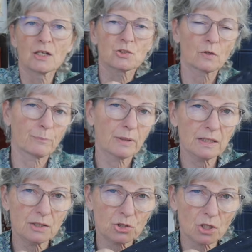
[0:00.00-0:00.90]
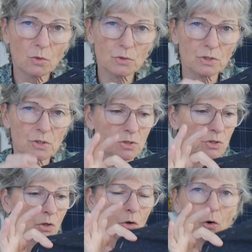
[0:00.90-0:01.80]
So I've pinned the shoulders
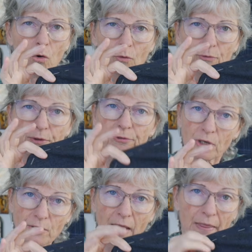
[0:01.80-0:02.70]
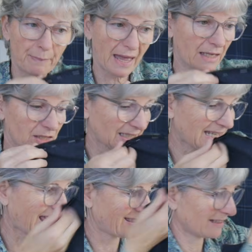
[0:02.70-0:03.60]
of the front and the back
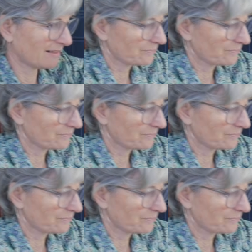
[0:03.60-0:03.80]
together,